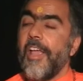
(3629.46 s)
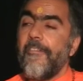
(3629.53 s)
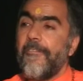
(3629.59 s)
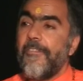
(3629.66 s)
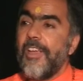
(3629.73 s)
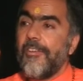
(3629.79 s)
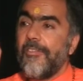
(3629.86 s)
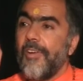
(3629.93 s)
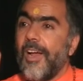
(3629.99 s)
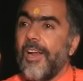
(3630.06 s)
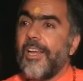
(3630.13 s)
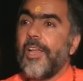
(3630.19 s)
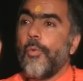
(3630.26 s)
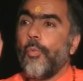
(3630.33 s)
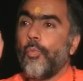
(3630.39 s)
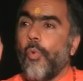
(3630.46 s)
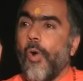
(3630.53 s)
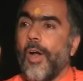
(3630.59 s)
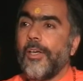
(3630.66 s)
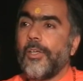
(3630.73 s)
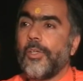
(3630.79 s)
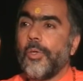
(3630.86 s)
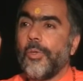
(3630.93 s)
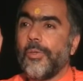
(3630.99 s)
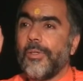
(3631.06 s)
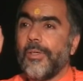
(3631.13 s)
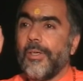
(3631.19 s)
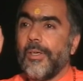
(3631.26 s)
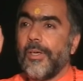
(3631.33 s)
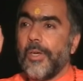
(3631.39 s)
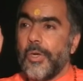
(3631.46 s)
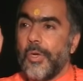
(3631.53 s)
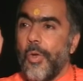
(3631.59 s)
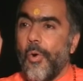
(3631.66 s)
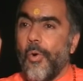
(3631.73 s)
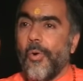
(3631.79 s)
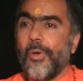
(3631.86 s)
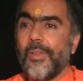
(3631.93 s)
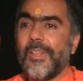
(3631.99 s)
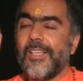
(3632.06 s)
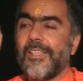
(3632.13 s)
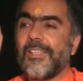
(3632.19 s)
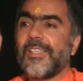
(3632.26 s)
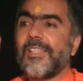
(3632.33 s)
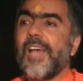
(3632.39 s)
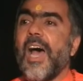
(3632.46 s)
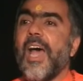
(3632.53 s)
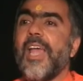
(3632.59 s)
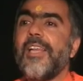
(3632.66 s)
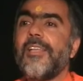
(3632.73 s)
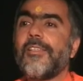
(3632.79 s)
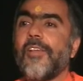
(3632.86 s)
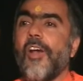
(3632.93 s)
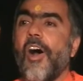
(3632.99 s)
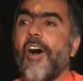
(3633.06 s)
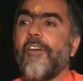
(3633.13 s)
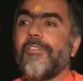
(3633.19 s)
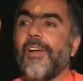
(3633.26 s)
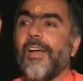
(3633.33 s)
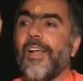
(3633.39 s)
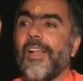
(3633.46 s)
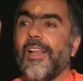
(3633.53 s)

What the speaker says: if we really want to know the science of